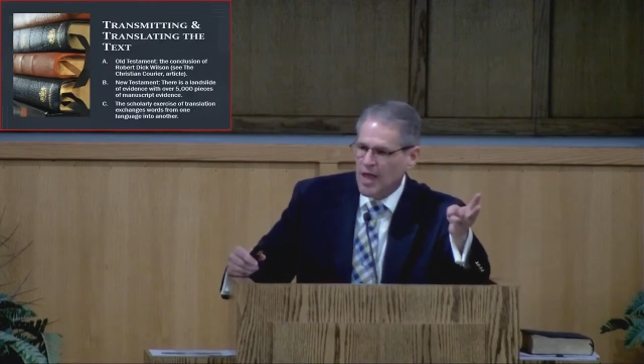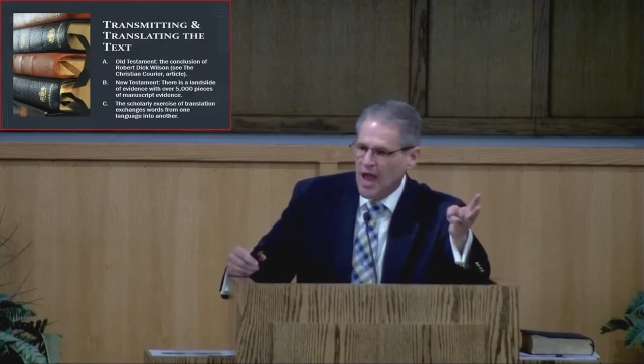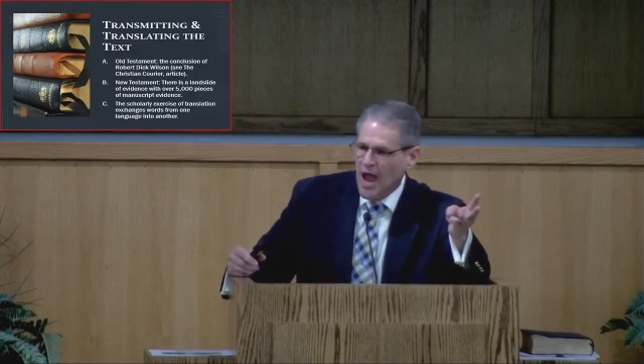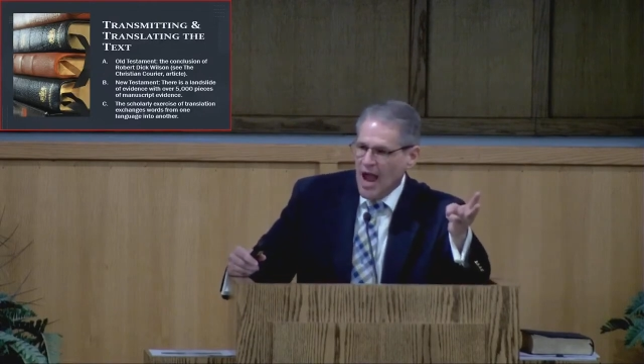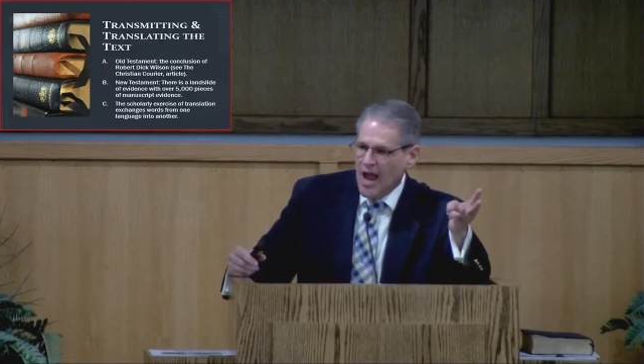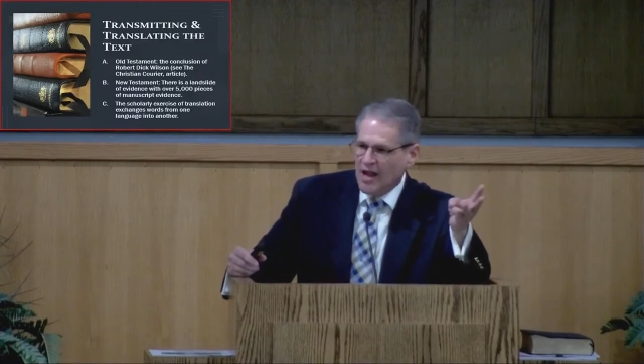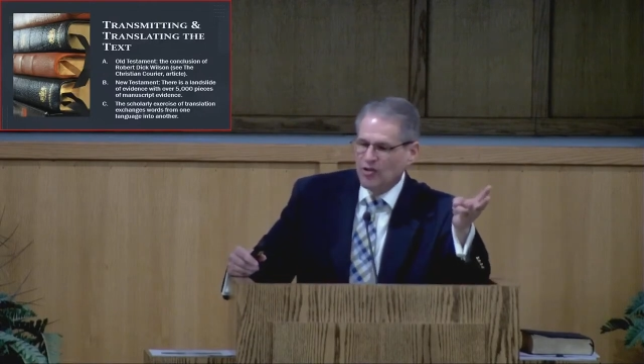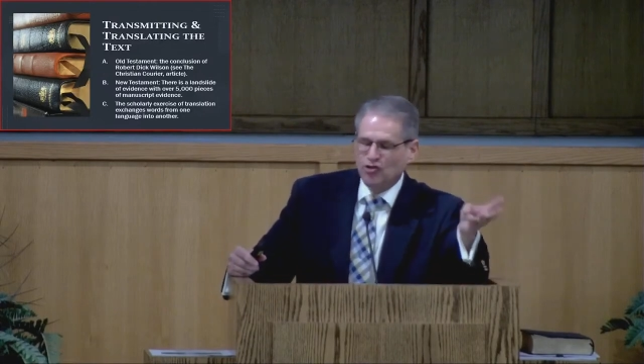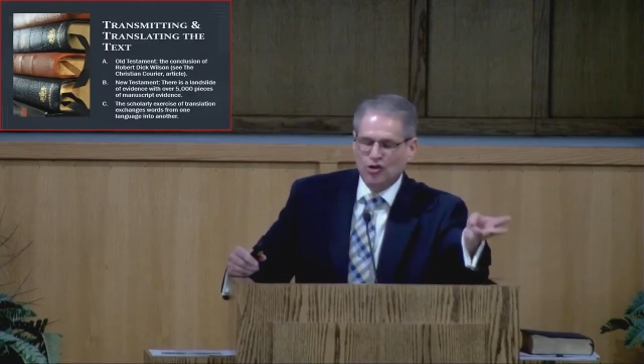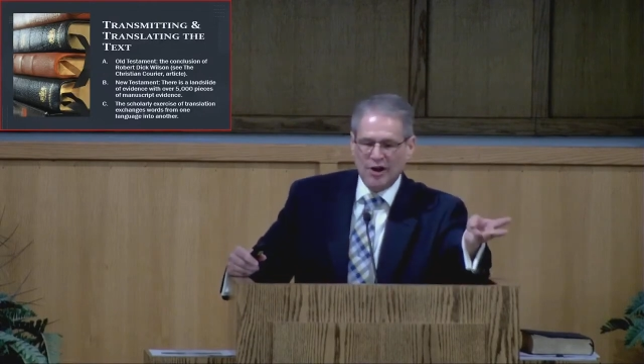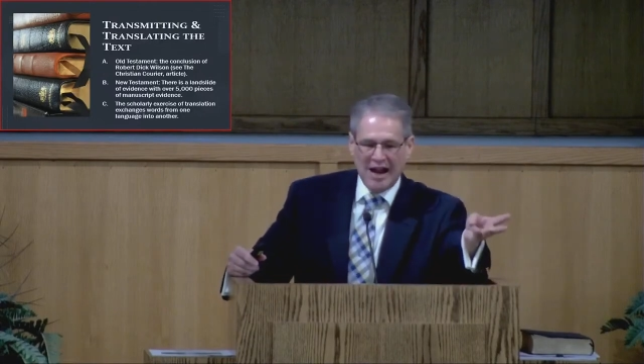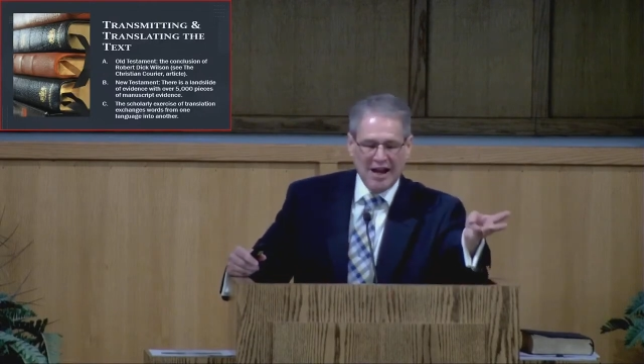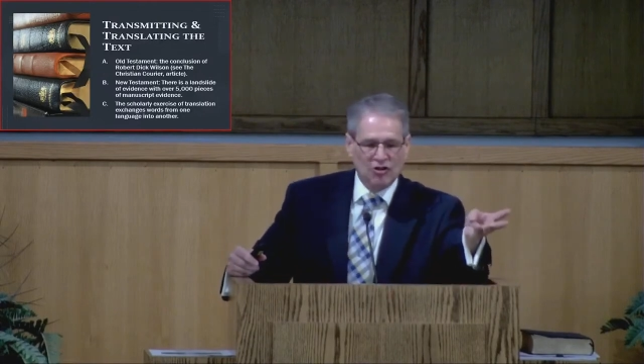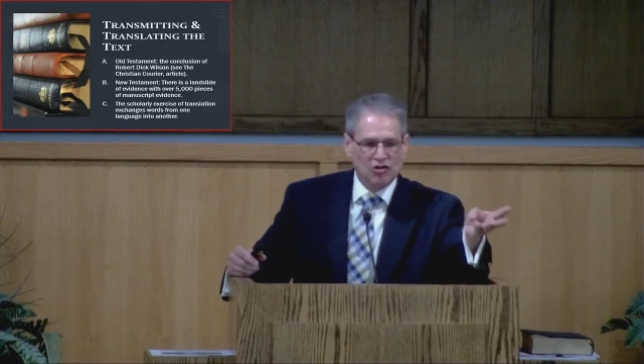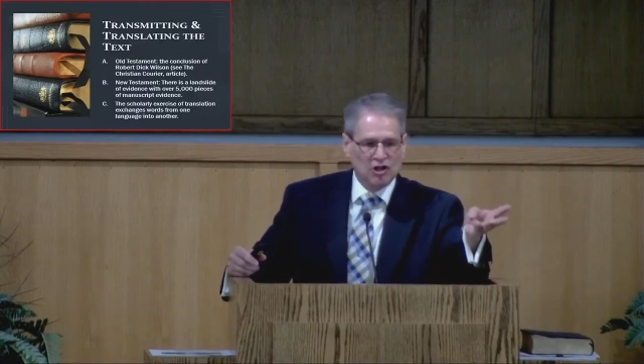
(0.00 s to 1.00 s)
and
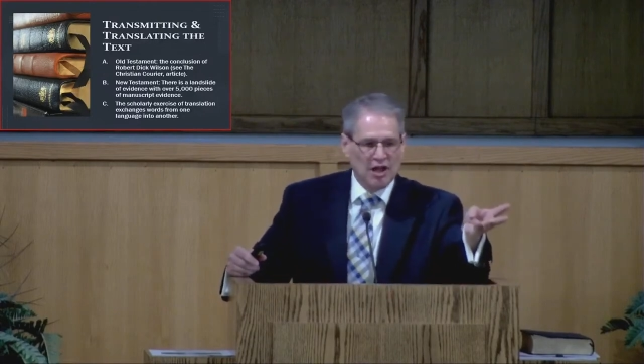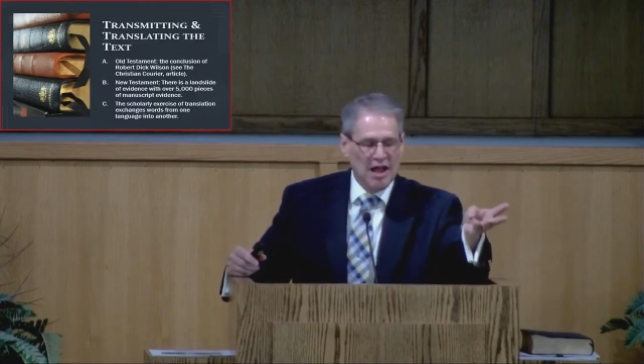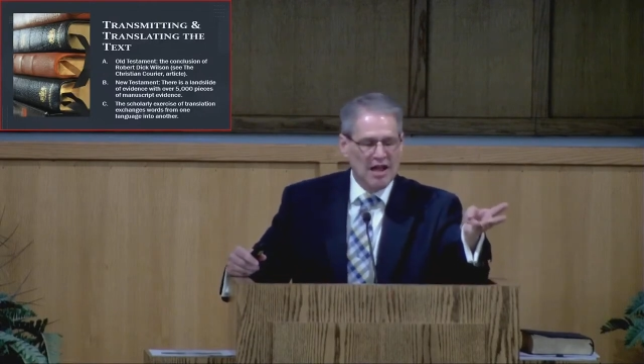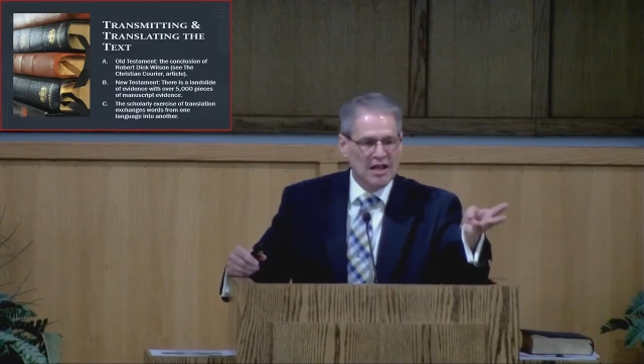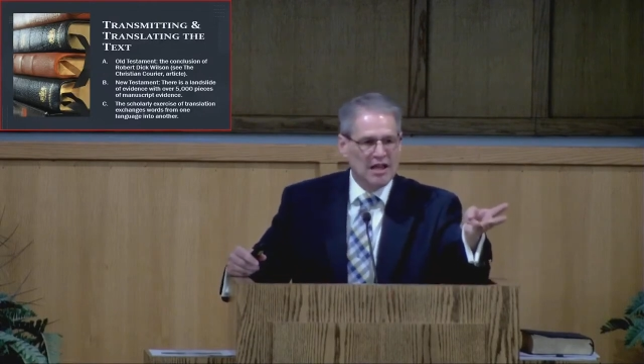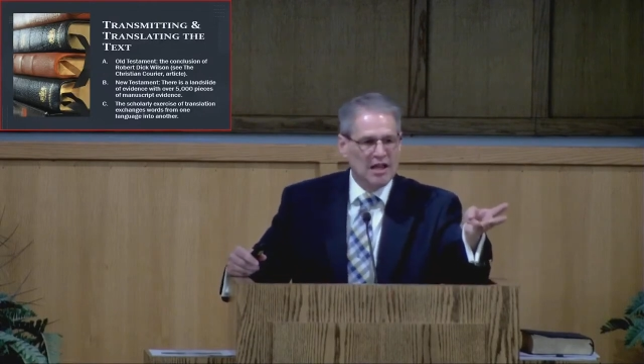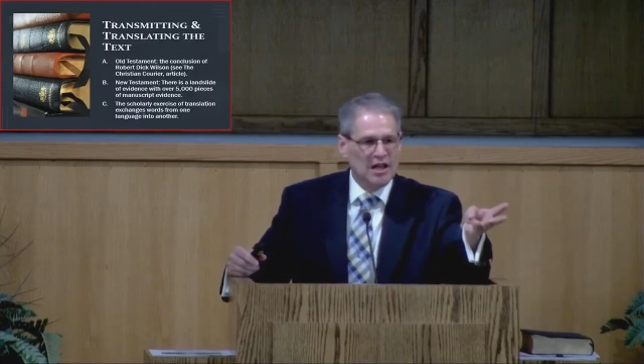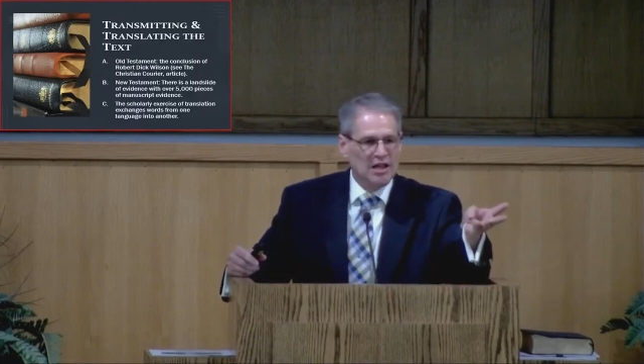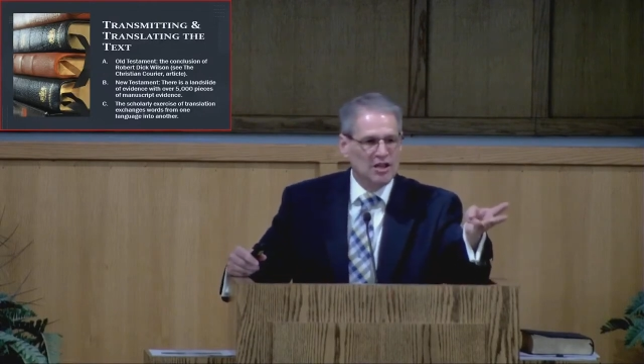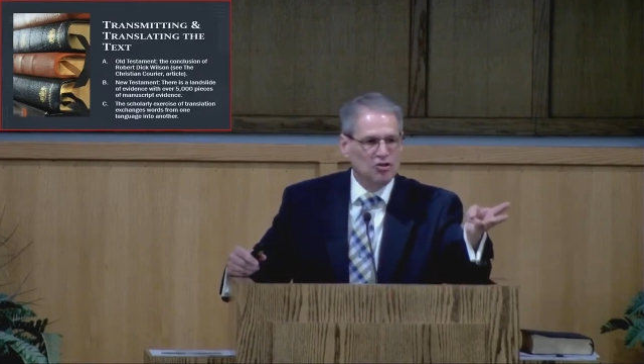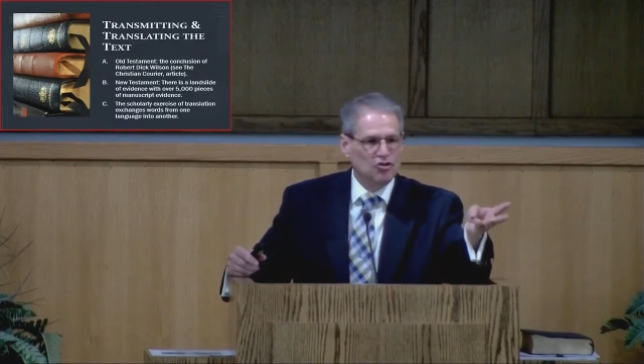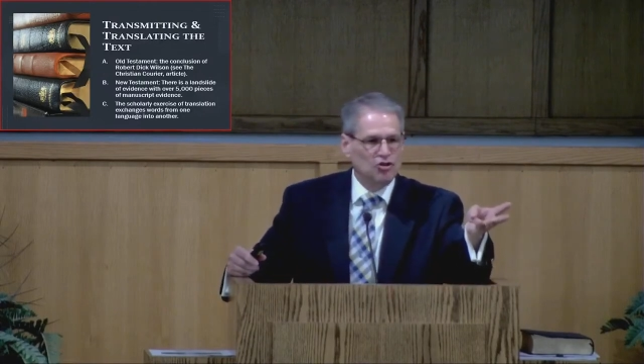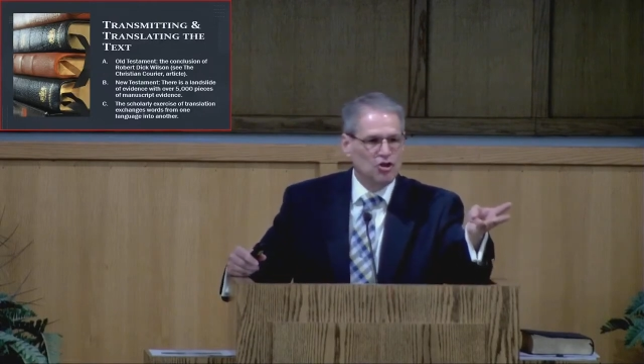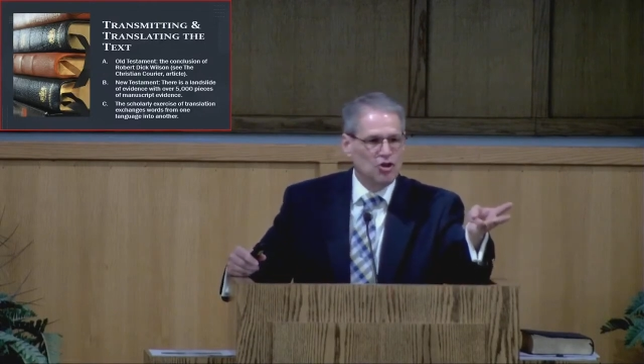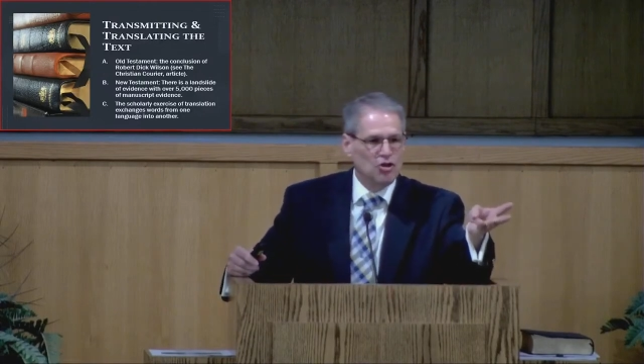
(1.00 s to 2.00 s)
translating it
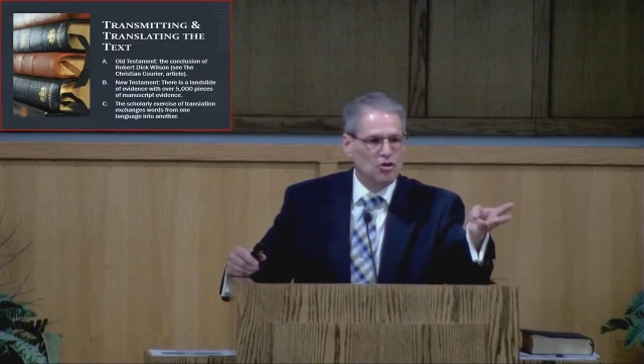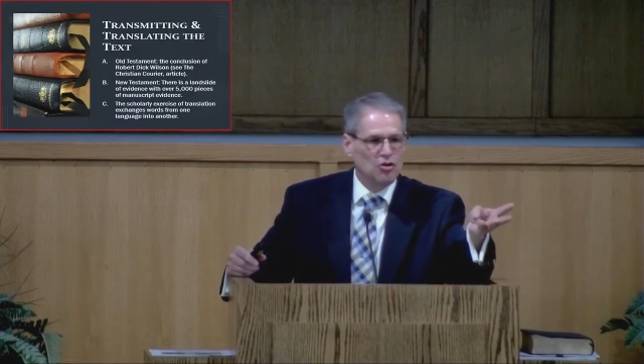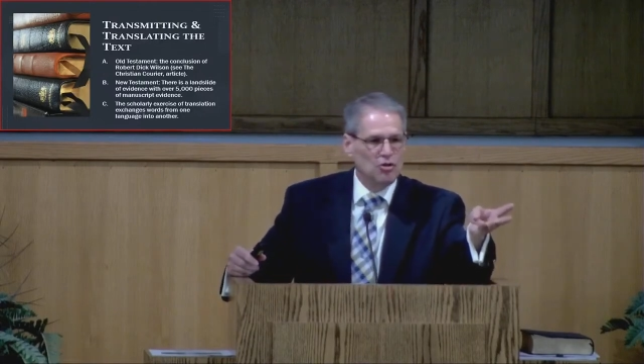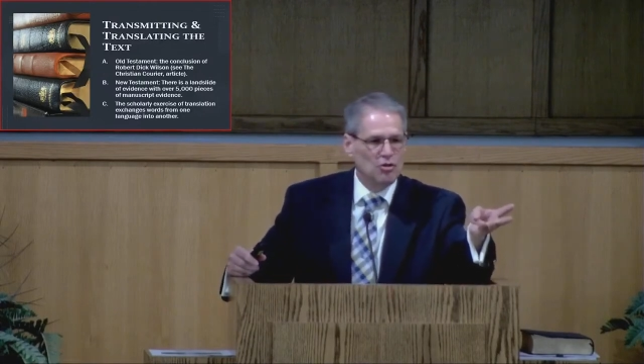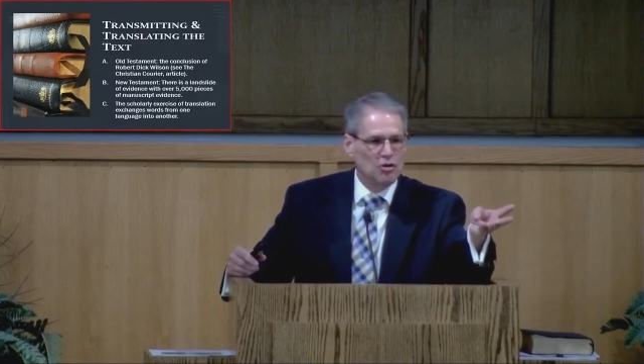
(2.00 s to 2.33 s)
into